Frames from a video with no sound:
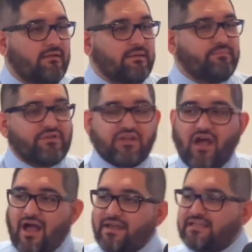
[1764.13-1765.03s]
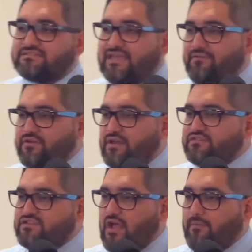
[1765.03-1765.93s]
But God has given us
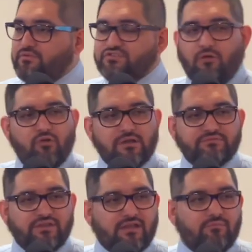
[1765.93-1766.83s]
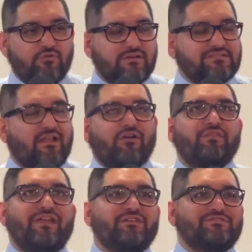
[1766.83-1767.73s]
the opportunity. I woke up today in the morning and said, oh,
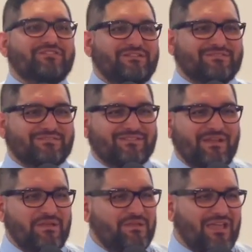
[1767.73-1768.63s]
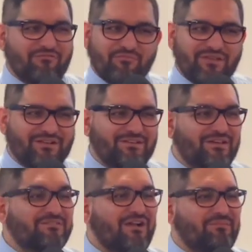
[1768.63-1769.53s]
thank you, Jesus. You've given me
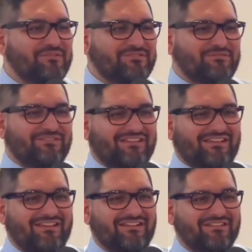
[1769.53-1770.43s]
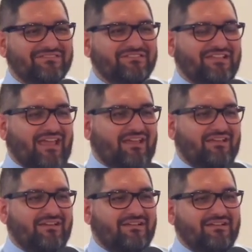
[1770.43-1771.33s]
another opportunity today
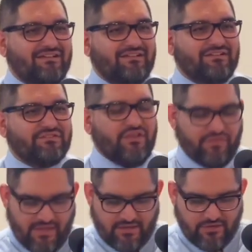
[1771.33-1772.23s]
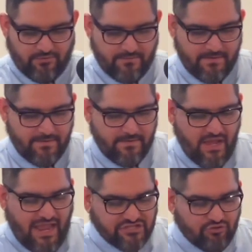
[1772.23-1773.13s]
to thank you.
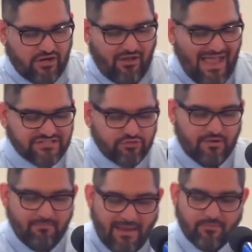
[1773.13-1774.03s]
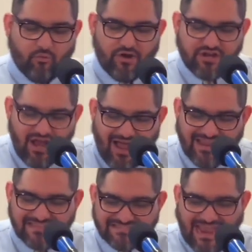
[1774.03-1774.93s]
Israel had to remember where God
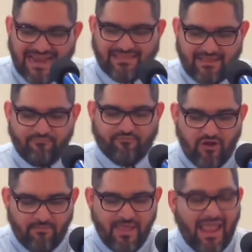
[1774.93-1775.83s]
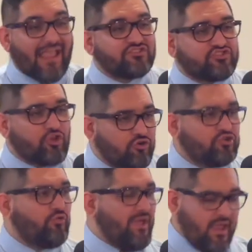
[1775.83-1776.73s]
had taken them from, and so
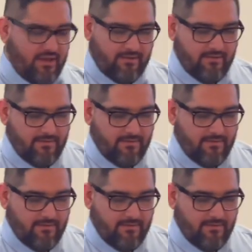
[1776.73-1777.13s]
do we.